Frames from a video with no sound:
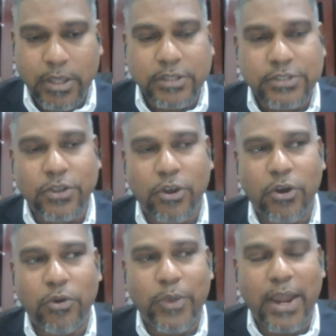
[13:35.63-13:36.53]

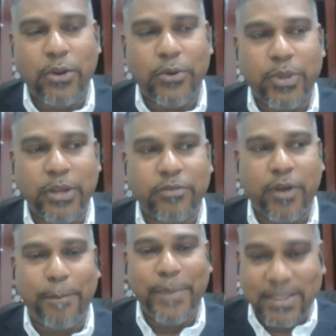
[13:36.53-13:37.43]
So we are looking
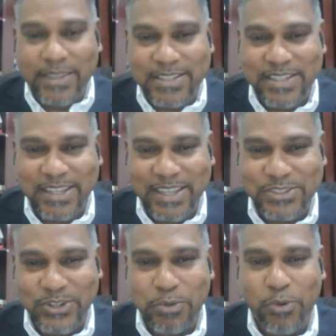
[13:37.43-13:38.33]
for big things in
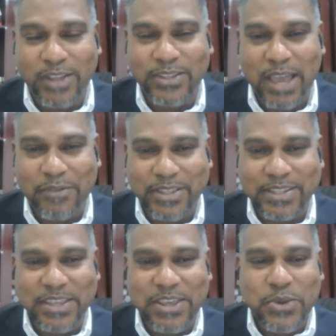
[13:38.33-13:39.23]
Kingston, and we want to have it
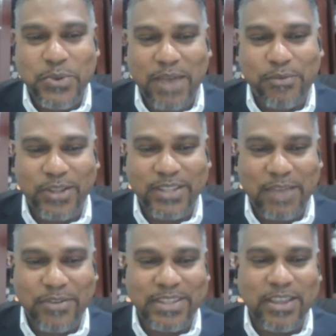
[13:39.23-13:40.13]

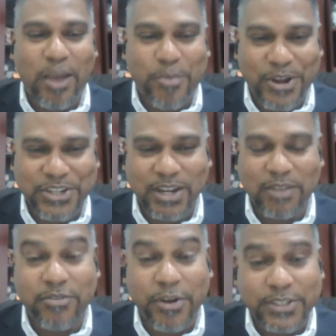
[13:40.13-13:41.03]
operational
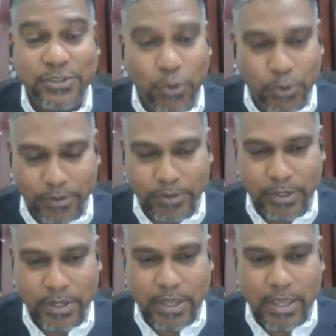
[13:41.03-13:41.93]
very soon.
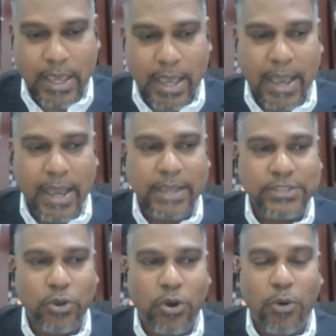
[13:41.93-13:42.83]

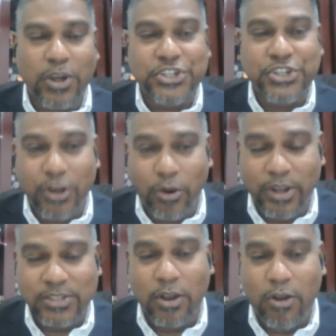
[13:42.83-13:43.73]
So our
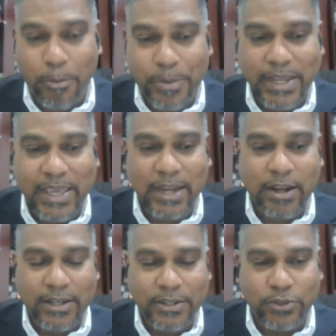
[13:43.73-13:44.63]
shareholders, our company can
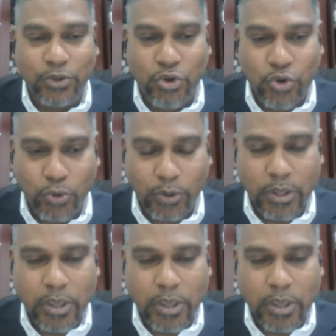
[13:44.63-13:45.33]
continue to grow.